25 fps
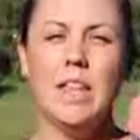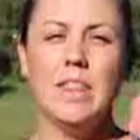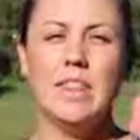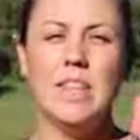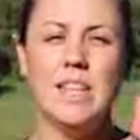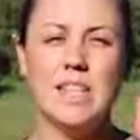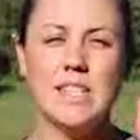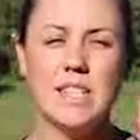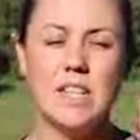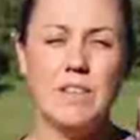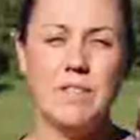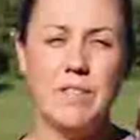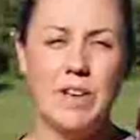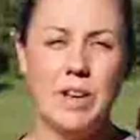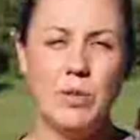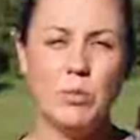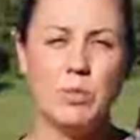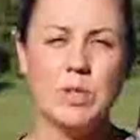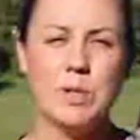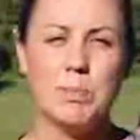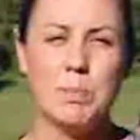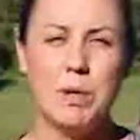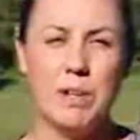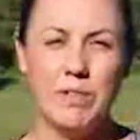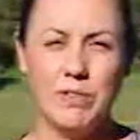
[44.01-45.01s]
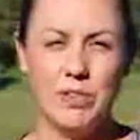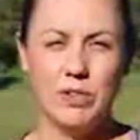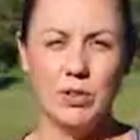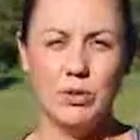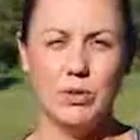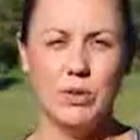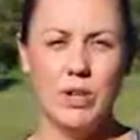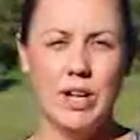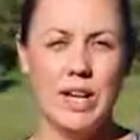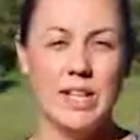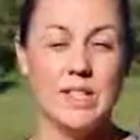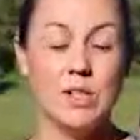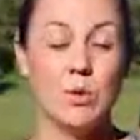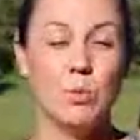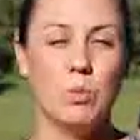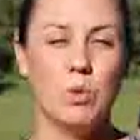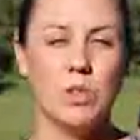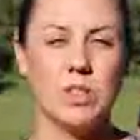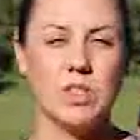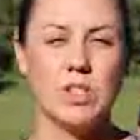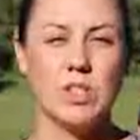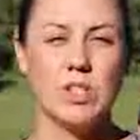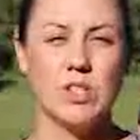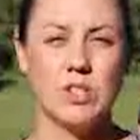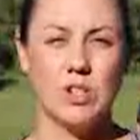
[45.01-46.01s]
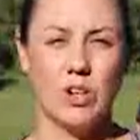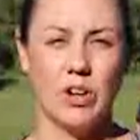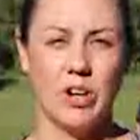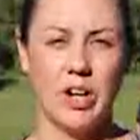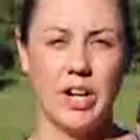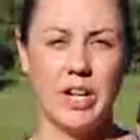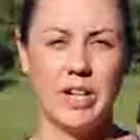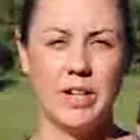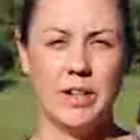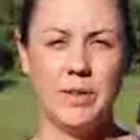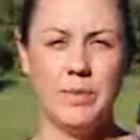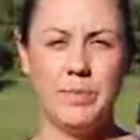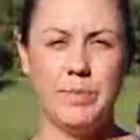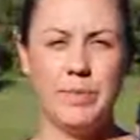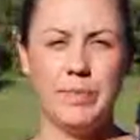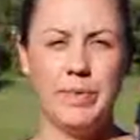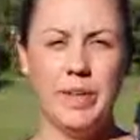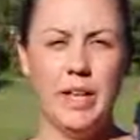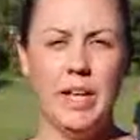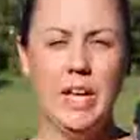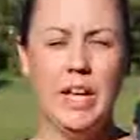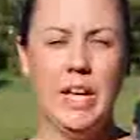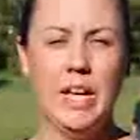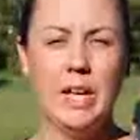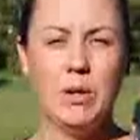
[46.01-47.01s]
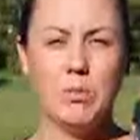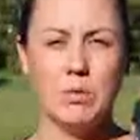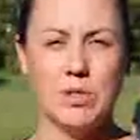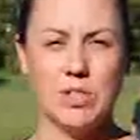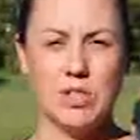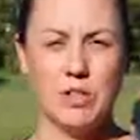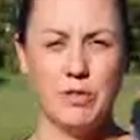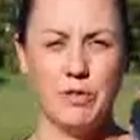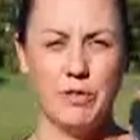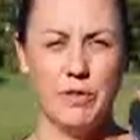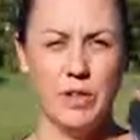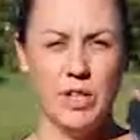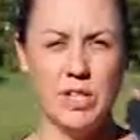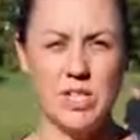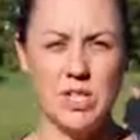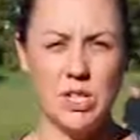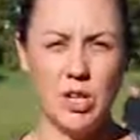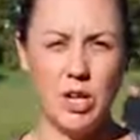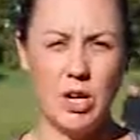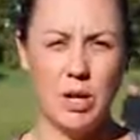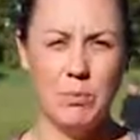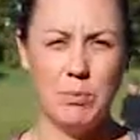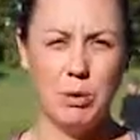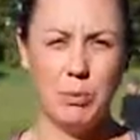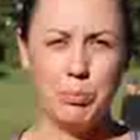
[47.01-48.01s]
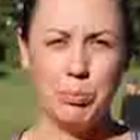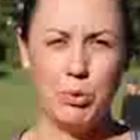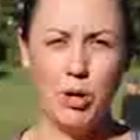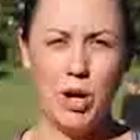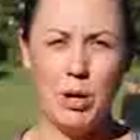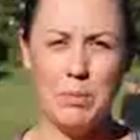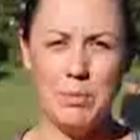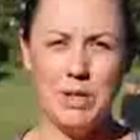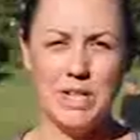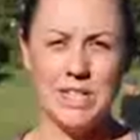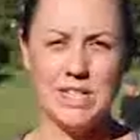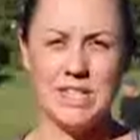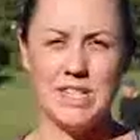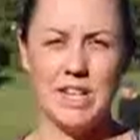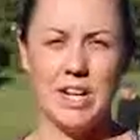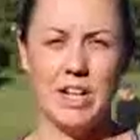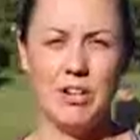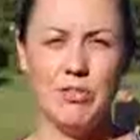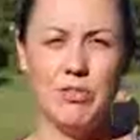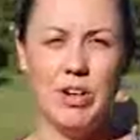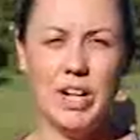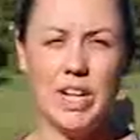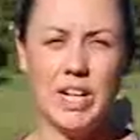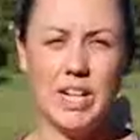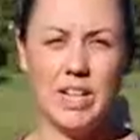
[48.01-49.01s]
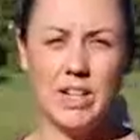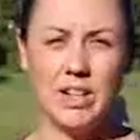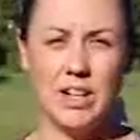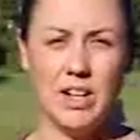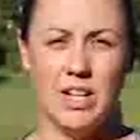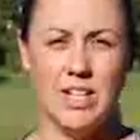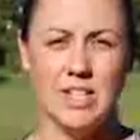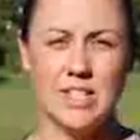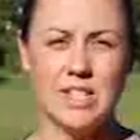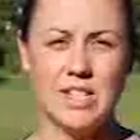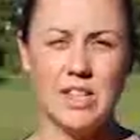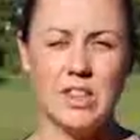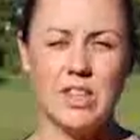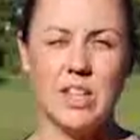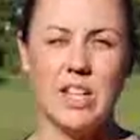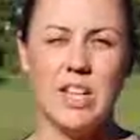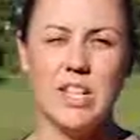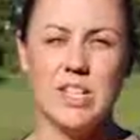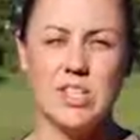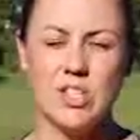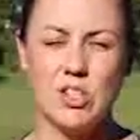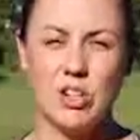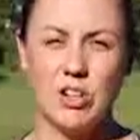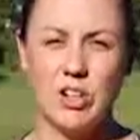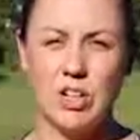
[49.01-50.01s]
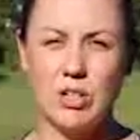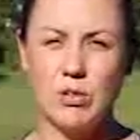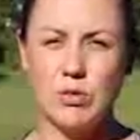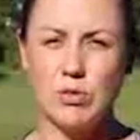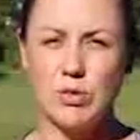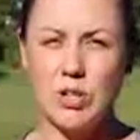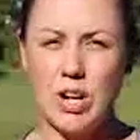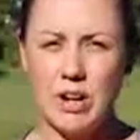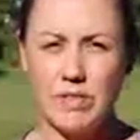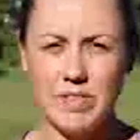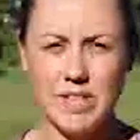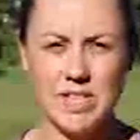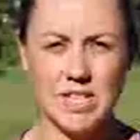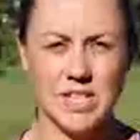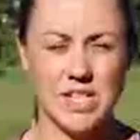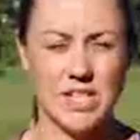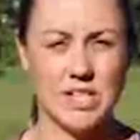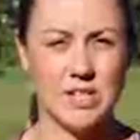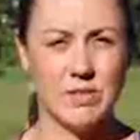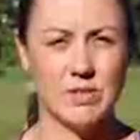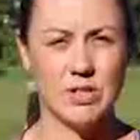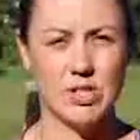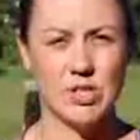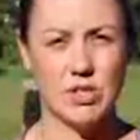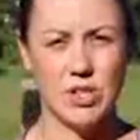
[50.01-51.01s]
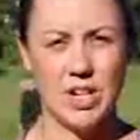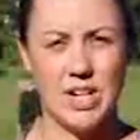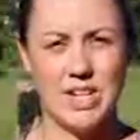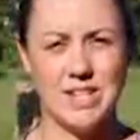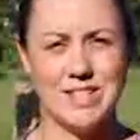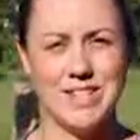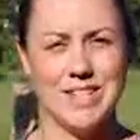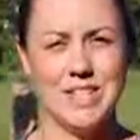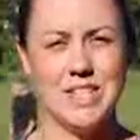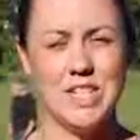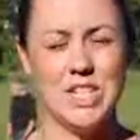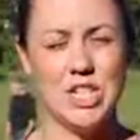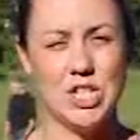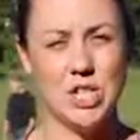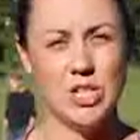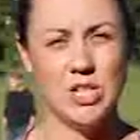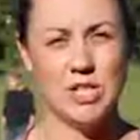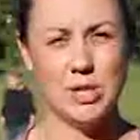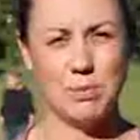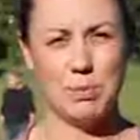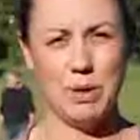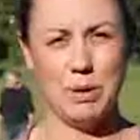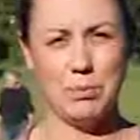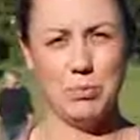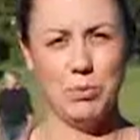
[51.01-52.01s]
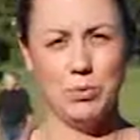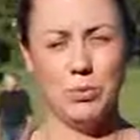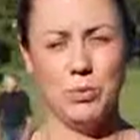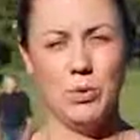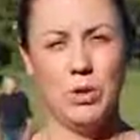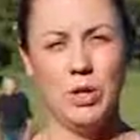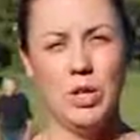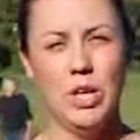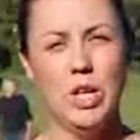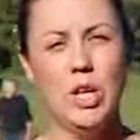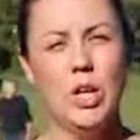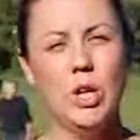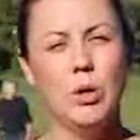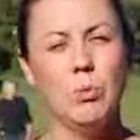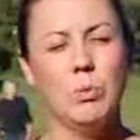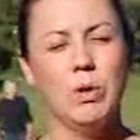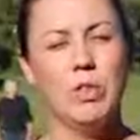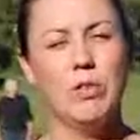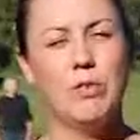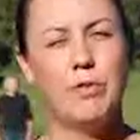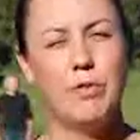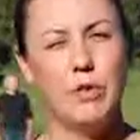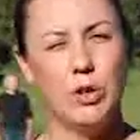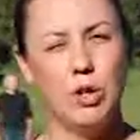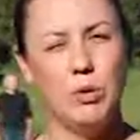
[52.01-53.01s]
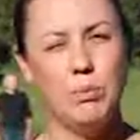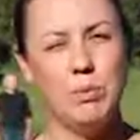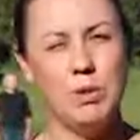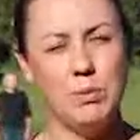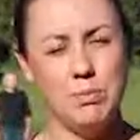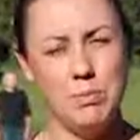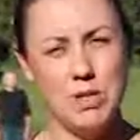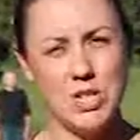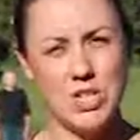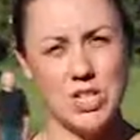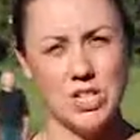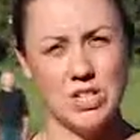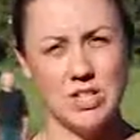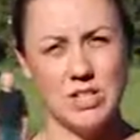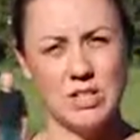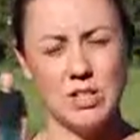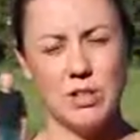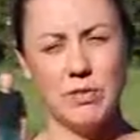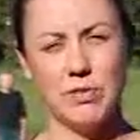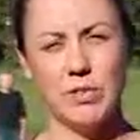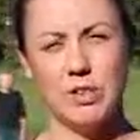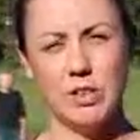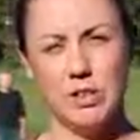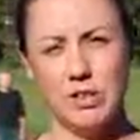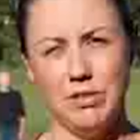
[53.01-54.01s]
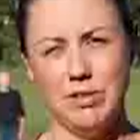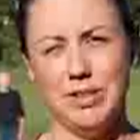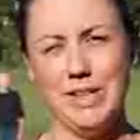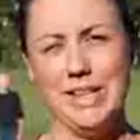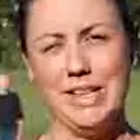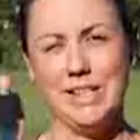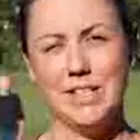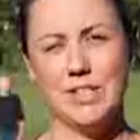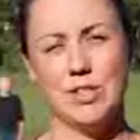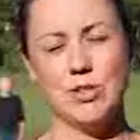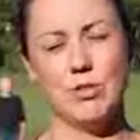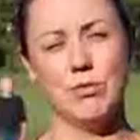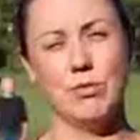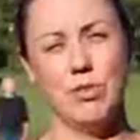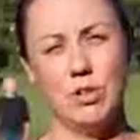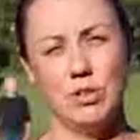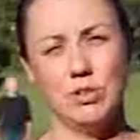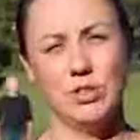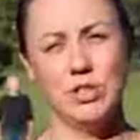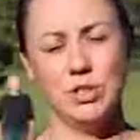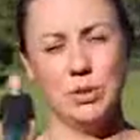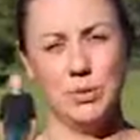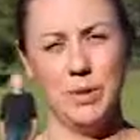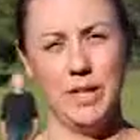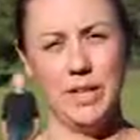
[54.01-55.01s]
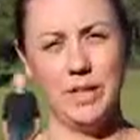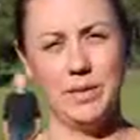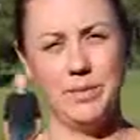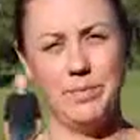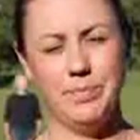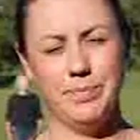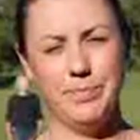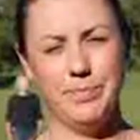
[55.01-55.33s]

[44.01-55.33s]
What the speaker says: This event was pivotal as it was historic. It was the first time a Prime Minister had recognised the historical travesties of Australia's Indigenous people, with firm admissions of colonialist wrongdoing.